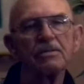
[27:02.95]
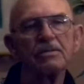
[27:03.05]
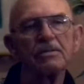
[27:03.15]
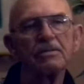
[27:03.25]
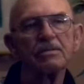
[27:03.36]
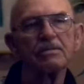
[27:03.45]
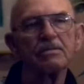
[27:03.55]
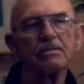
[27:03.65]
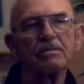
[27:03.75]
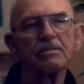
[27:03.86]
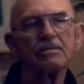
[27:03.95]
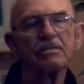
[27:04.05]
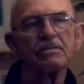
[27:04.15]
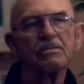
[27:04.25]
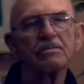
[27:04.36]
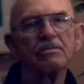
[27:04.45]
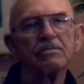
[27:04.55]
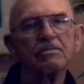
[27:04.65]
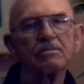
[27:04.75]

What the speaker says: [no speech]